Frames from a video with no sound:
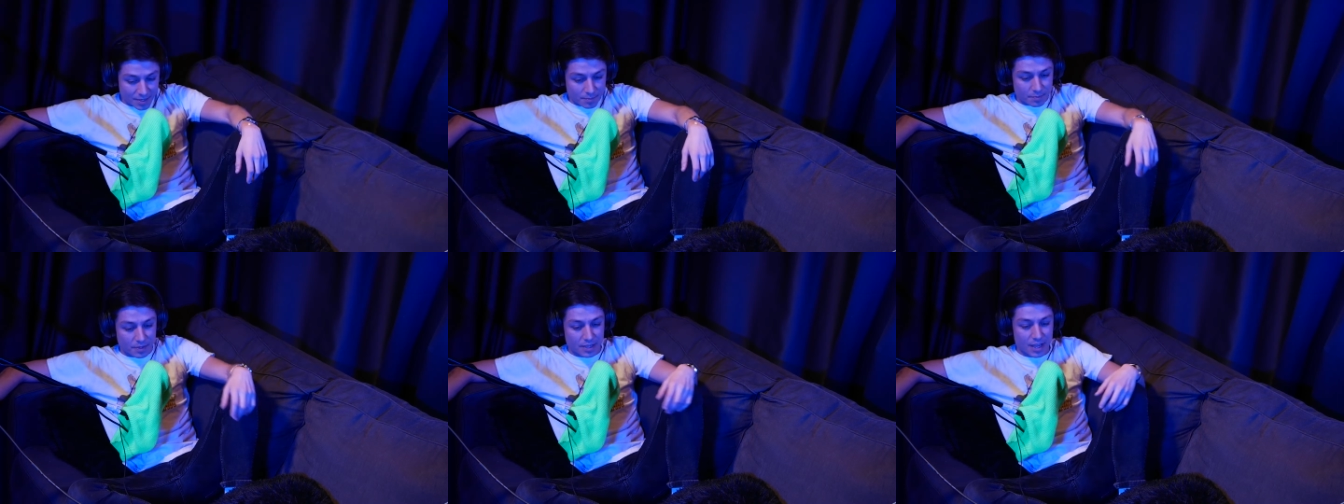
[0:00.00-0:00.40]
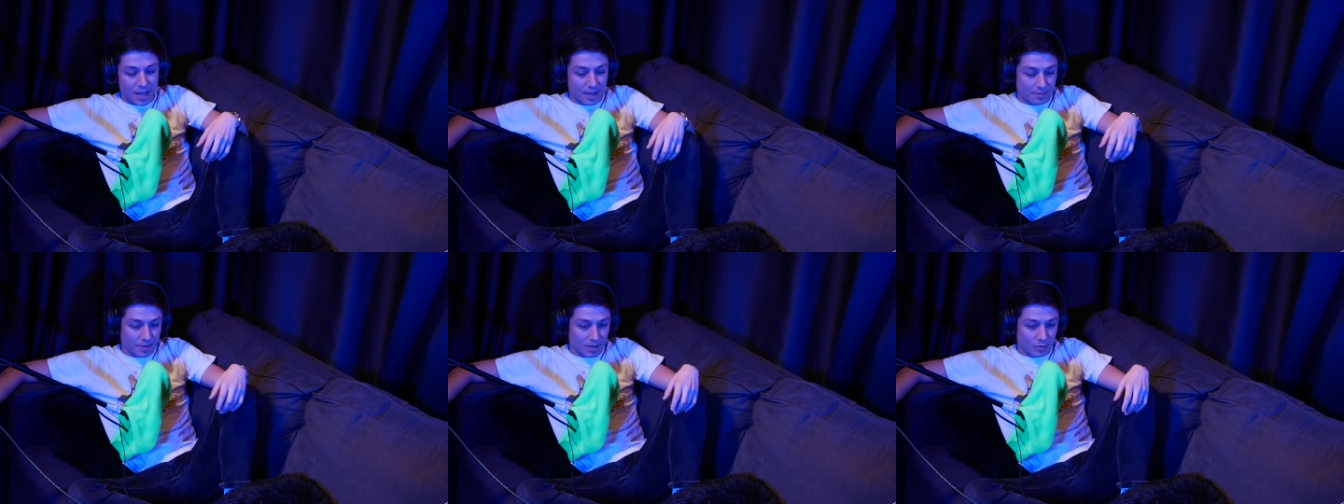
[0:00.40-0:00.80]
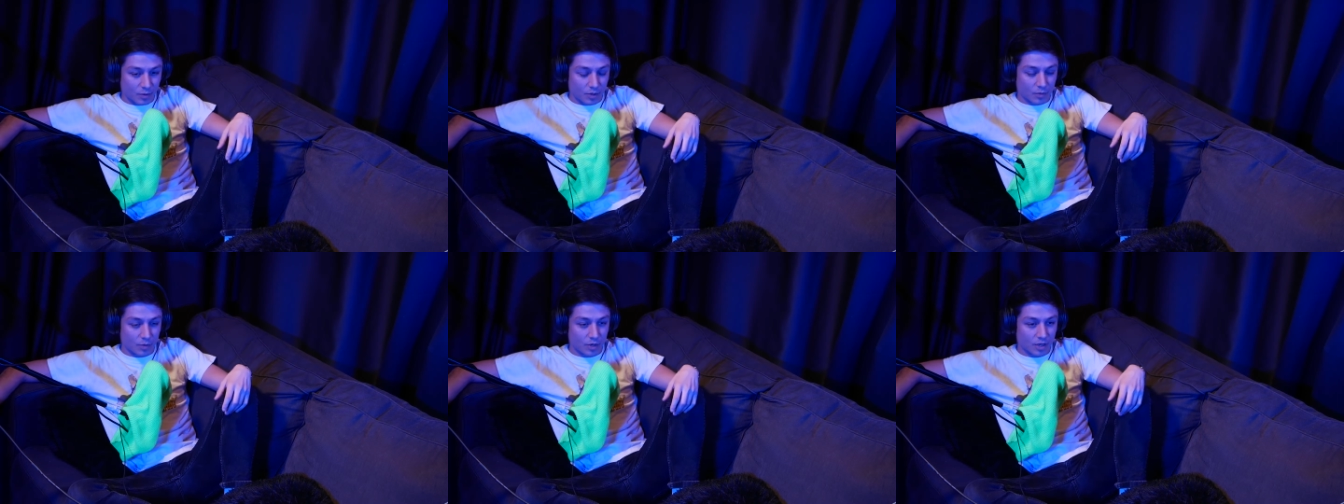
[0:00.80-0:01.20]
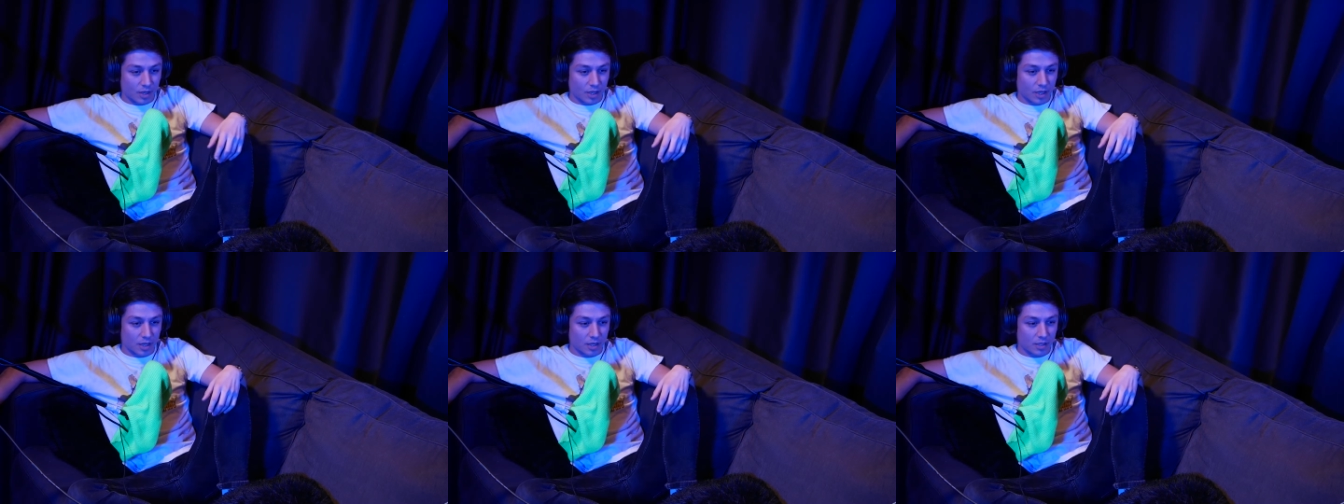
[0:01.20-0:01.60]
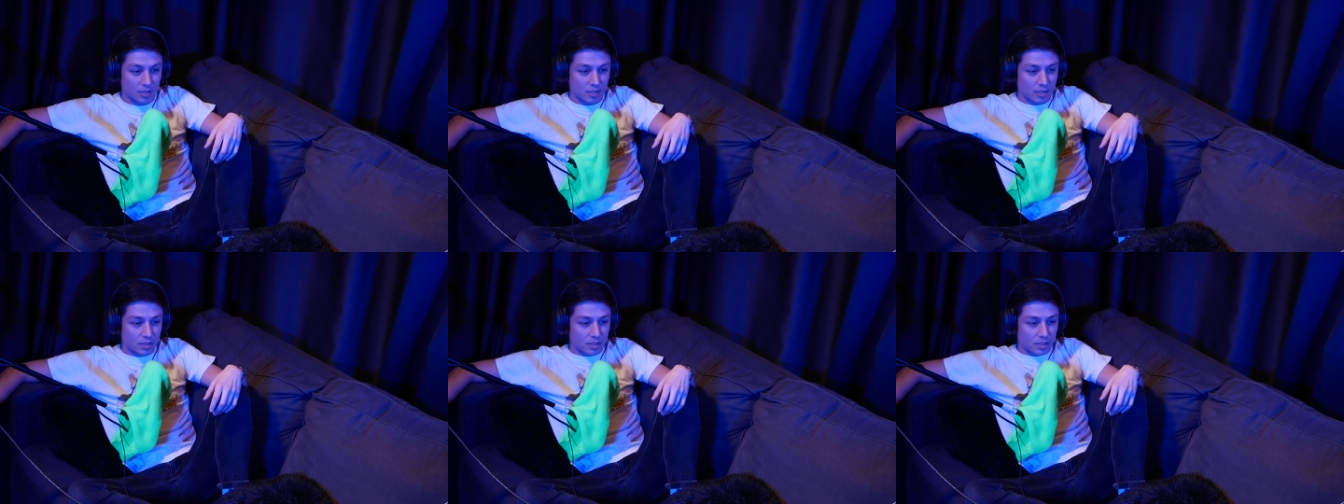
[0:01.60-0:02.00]
But yeah, man, we're we're
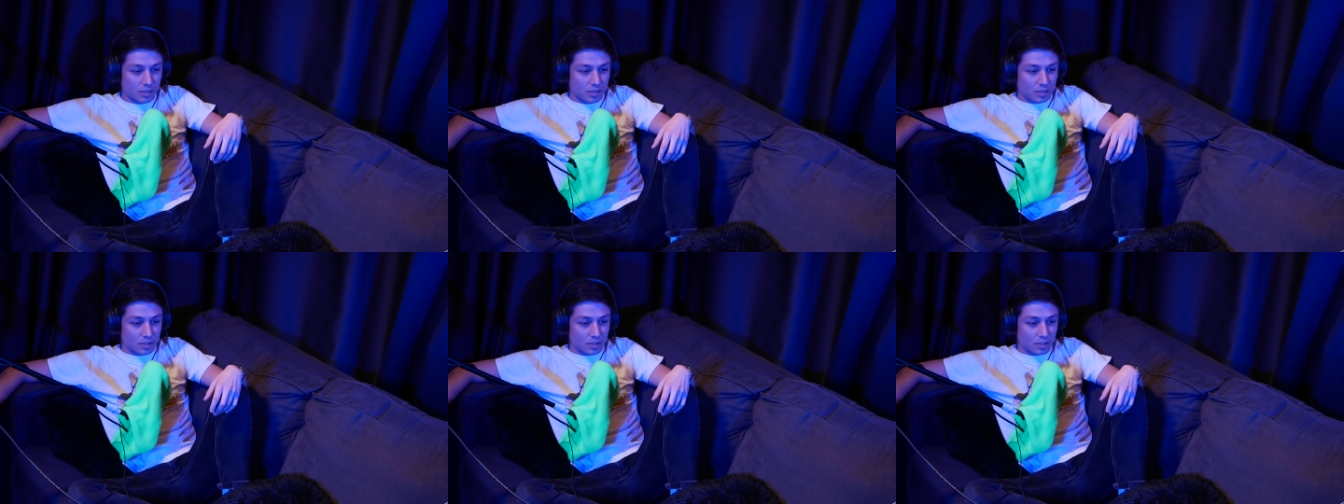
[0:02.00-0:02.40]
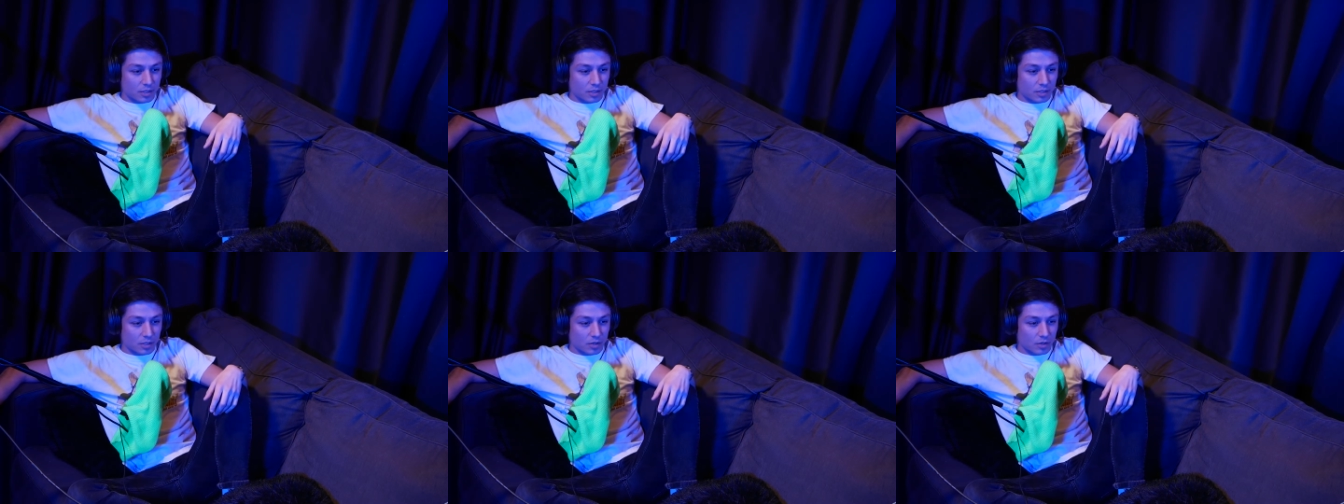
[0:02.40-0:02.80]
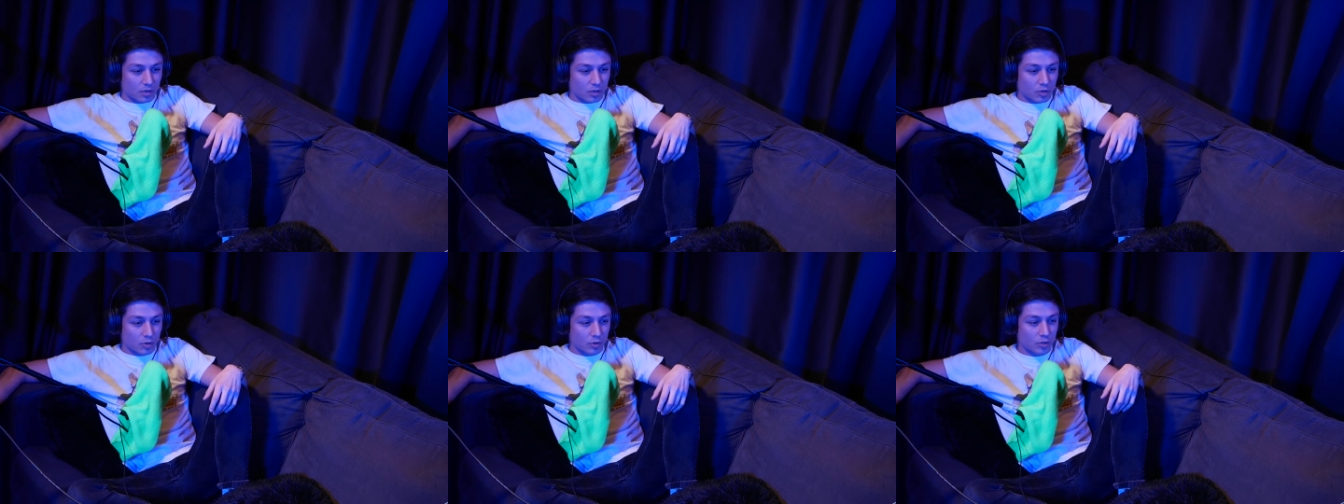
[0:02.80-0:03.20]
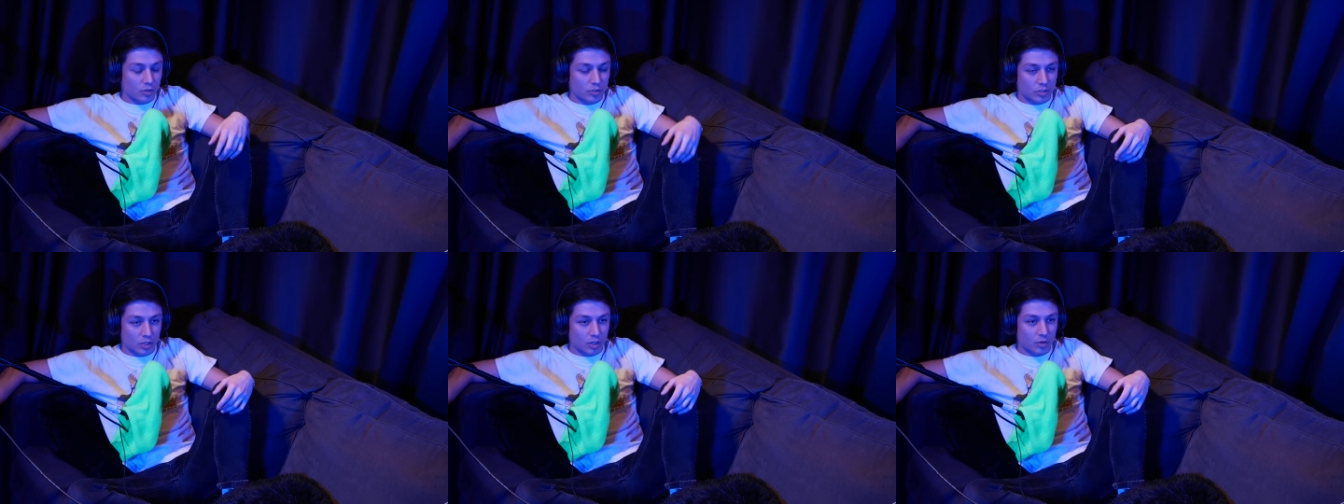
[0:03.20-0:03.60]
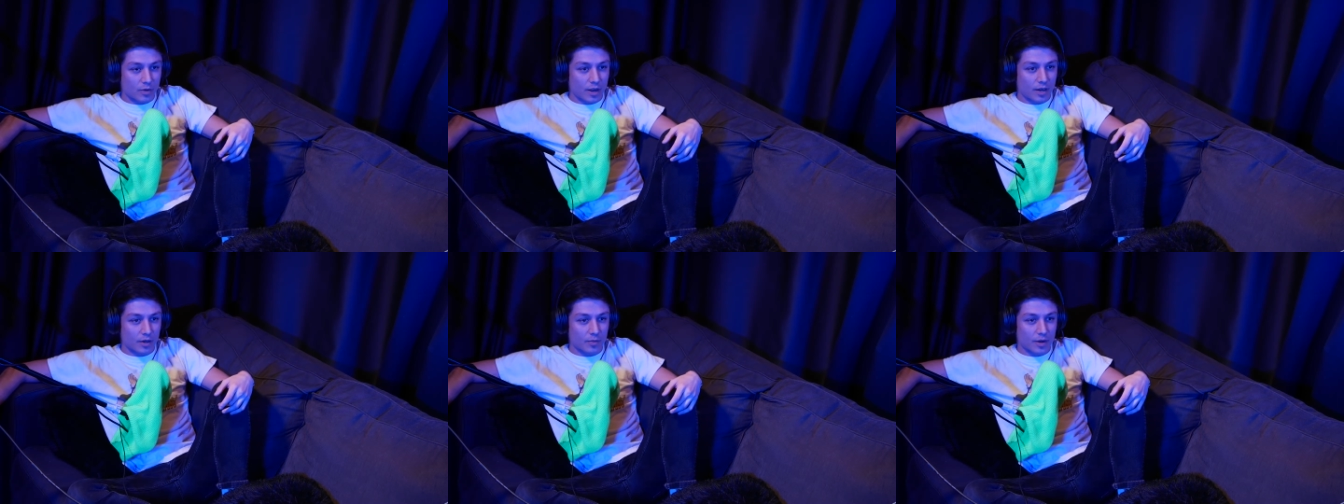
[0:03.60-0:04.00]
uh, Crude Dudes are, are
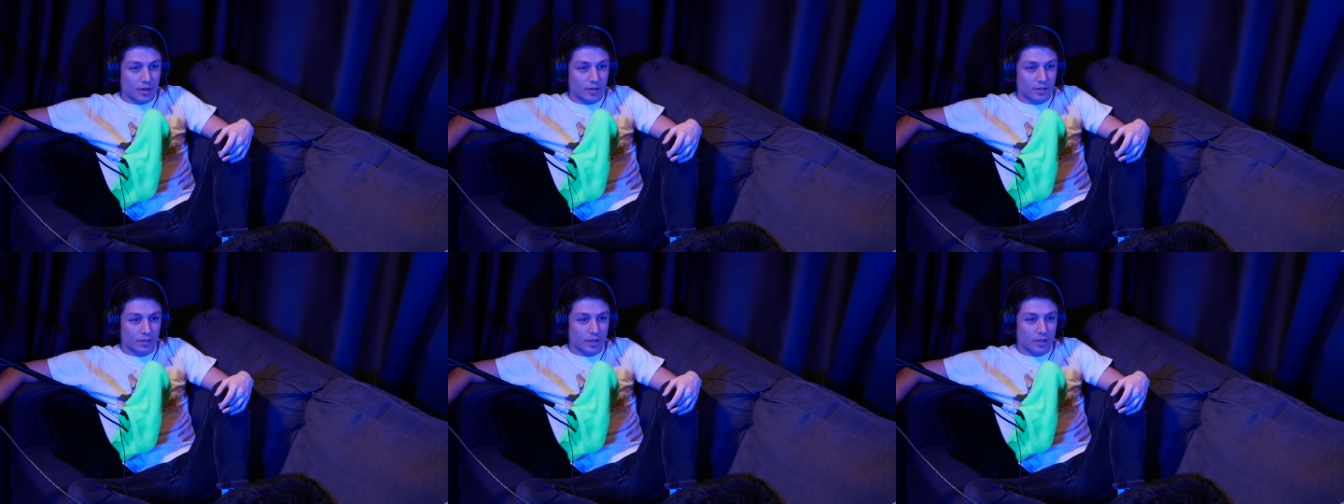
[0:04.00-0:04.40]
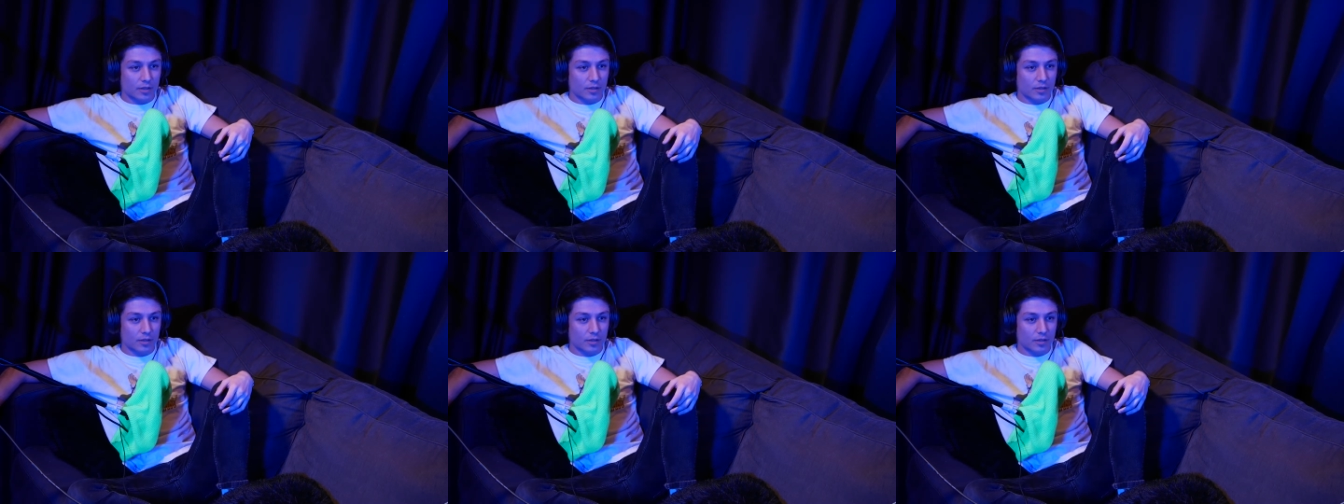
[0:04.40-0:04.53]
writing a record now.